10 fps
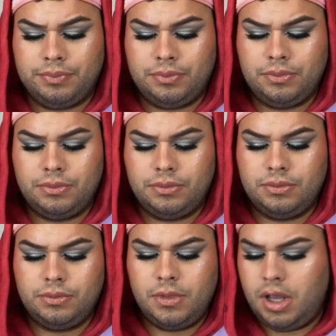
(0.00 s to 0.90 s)
Do
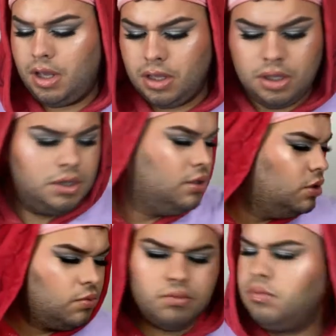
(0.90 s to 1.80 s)
it
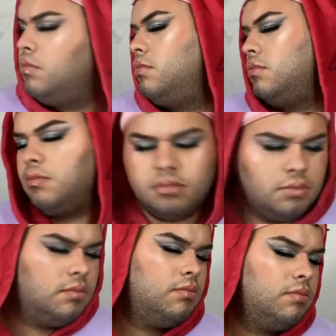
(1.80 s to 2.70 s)
now.
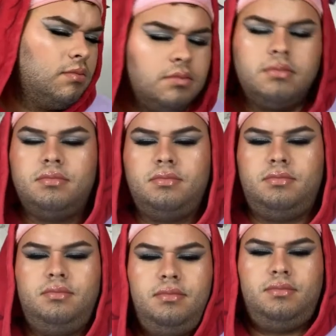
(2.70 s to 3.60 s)
Tell us about
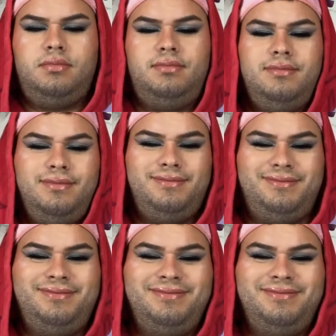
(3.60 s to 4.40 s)
January 18.